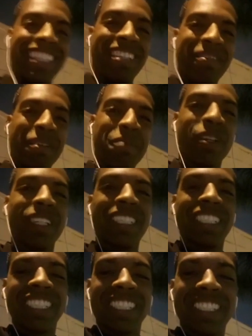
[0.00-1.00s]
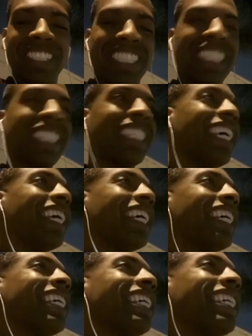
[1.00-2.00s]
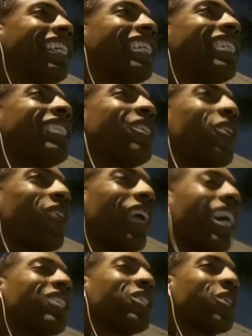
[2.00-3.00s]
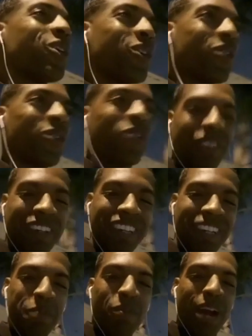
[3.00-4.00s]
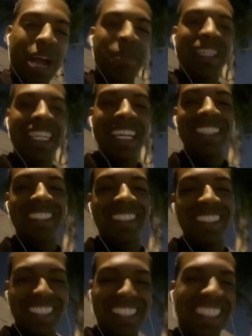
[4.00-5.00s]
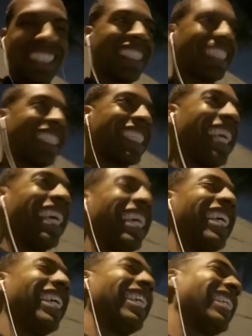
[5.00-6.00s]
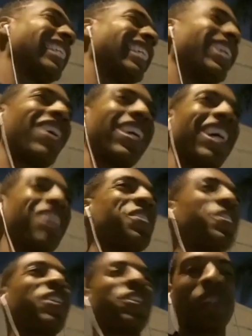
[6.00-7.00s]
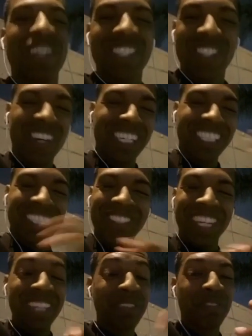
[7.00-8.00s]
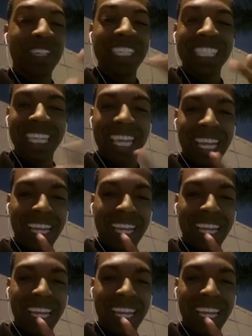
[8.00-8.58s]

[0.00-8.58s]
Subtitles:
My brothers and sisters in Toronto. Brampton. Y'all got a whole other way of talking, too. That's funny as heck.